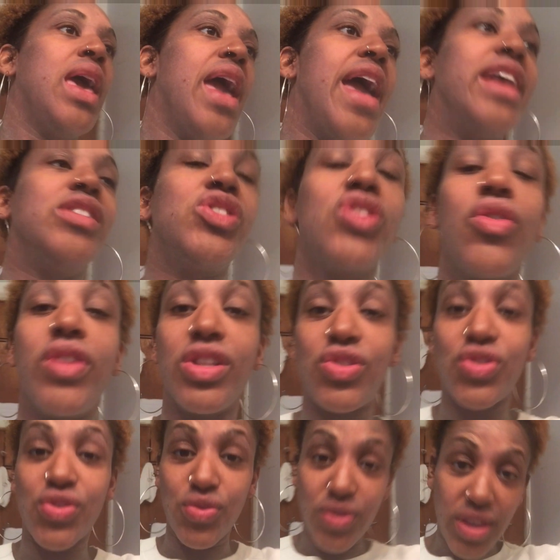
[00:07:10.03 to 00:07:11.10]
And so it's
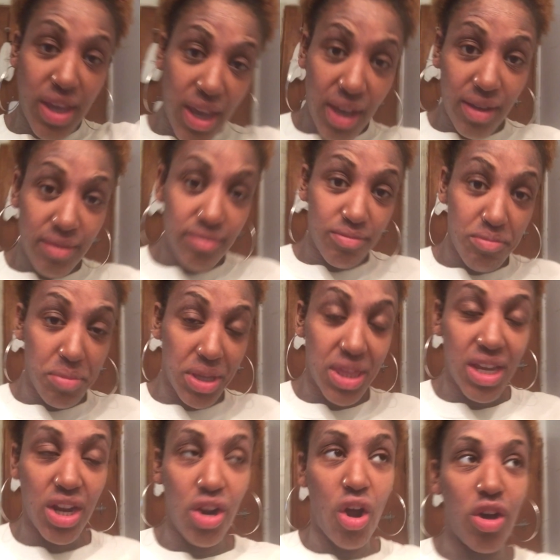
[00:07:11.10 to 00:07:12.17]
soothing, but
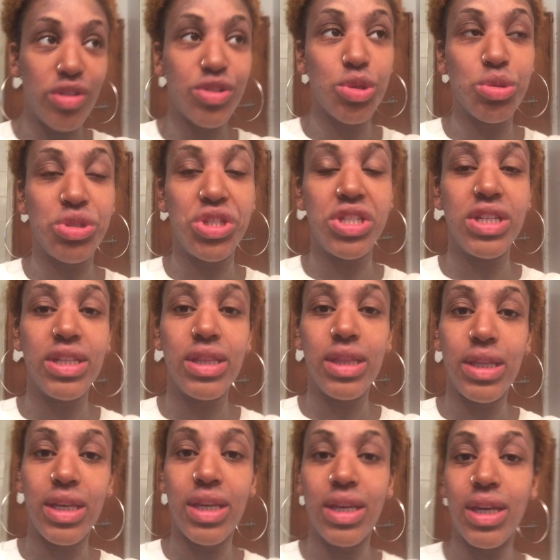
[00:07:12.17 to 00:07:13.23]
then it also
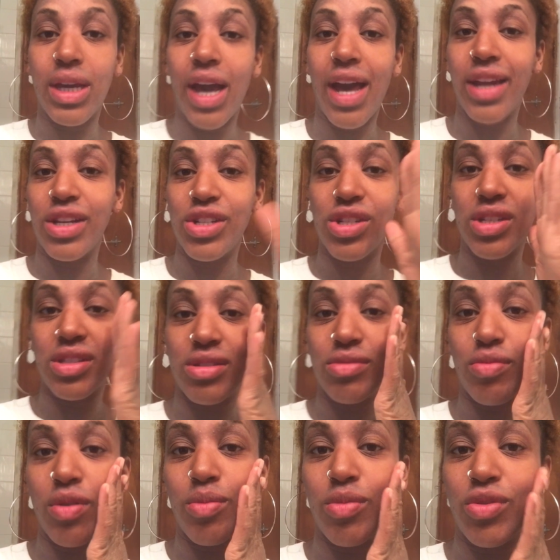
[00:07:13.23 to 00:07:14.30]
gently kind of just
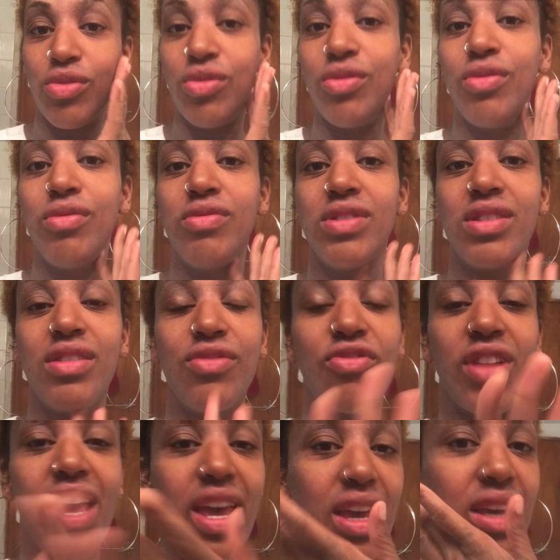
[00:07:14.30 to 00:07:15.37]
removes the
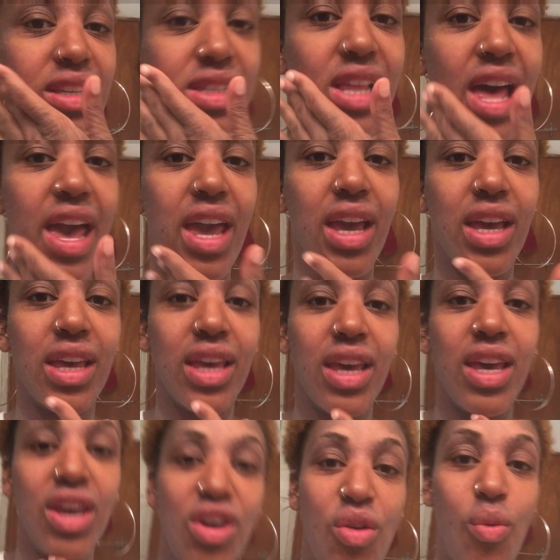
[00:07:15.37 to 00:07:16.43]
flakes. Like
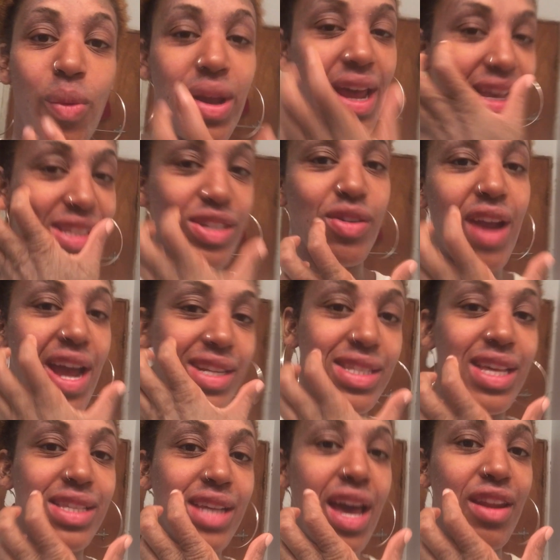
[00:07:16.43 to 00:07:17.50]
when I scratch,
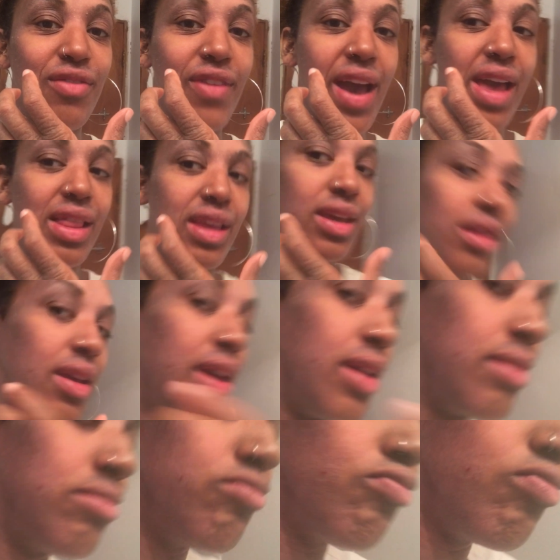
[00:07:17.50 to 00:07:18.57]
that's kind of violent,
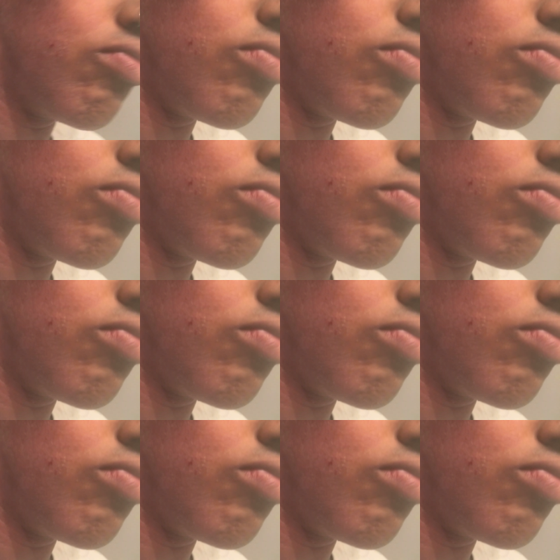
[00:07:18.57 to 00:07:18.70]
and